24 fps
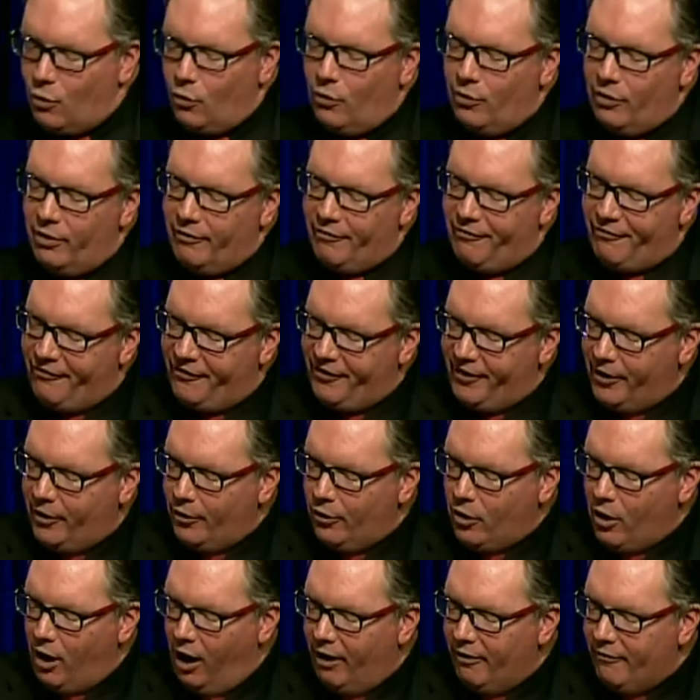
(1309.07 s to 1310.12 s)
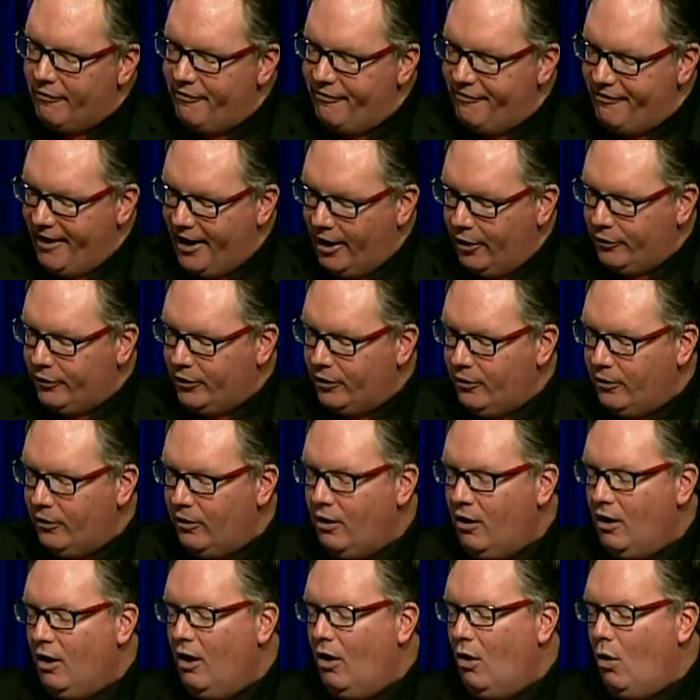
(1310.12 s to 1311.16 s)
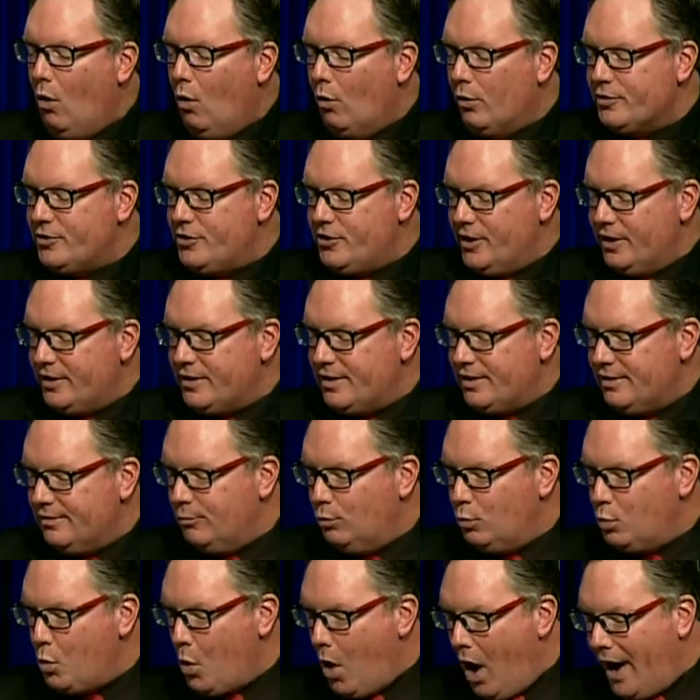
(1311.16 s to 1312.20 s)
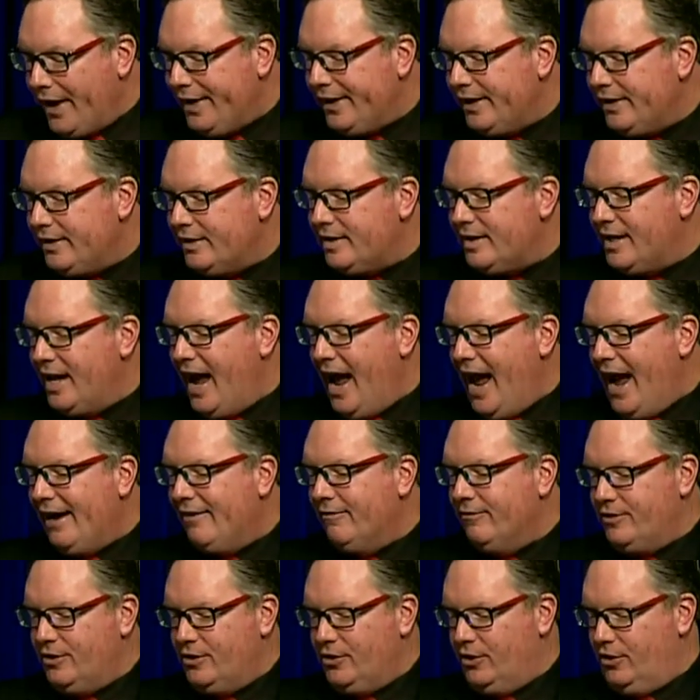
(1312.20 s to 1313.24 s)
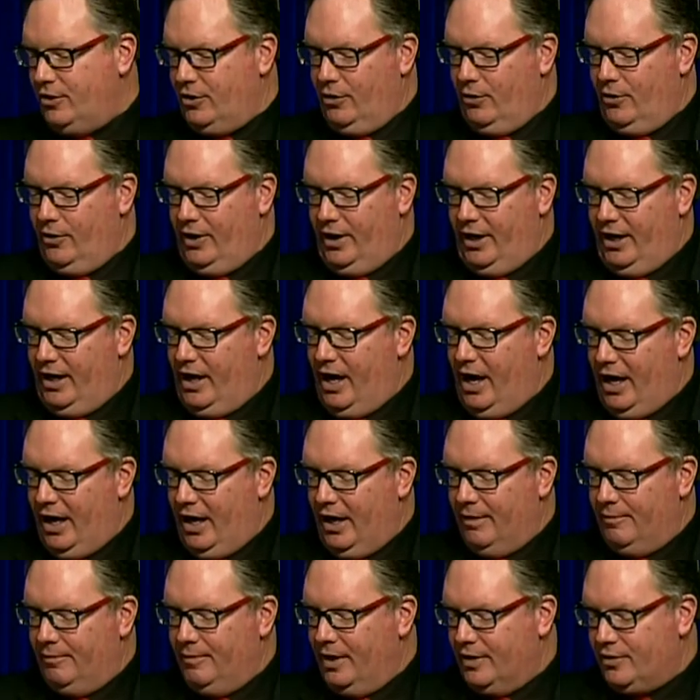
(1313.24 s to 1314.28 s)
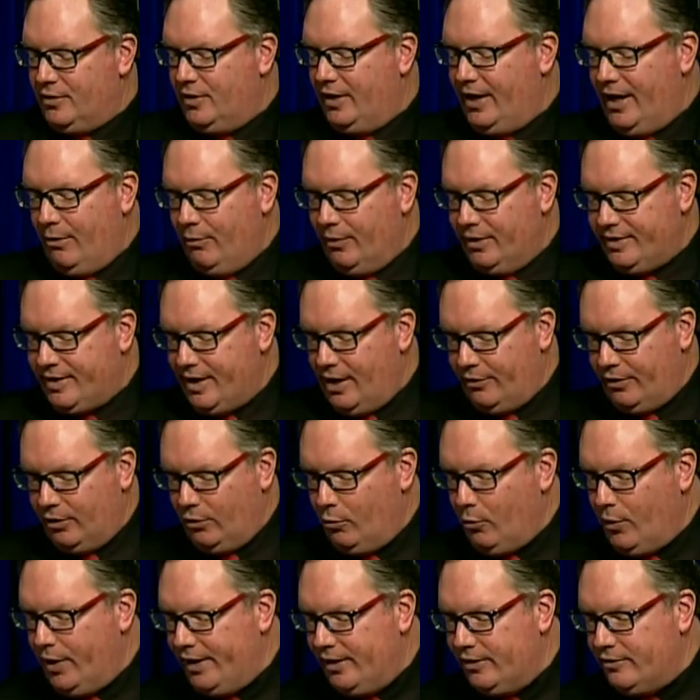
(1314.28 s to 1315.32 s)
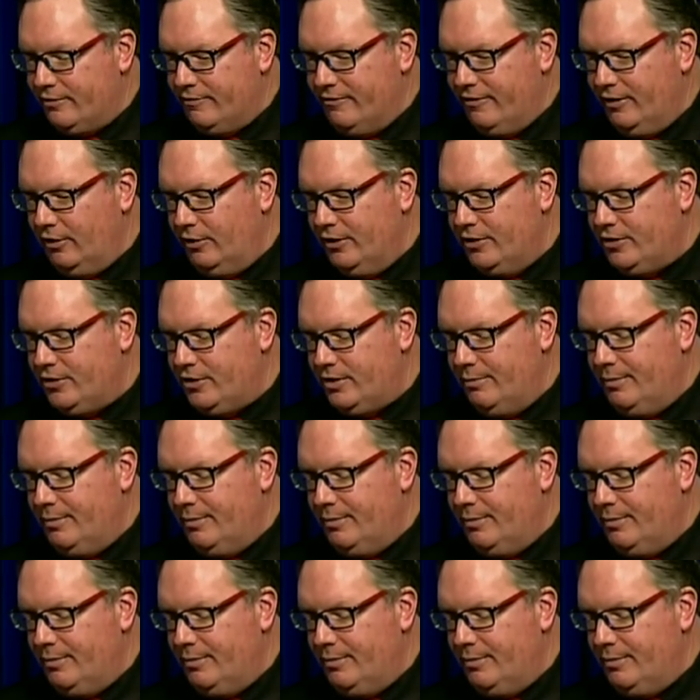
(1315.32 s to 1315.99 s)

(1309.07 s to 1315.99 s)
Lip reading: or the fear of failure, or just wanting to have security. Yesterday I went down to Greenwich Village to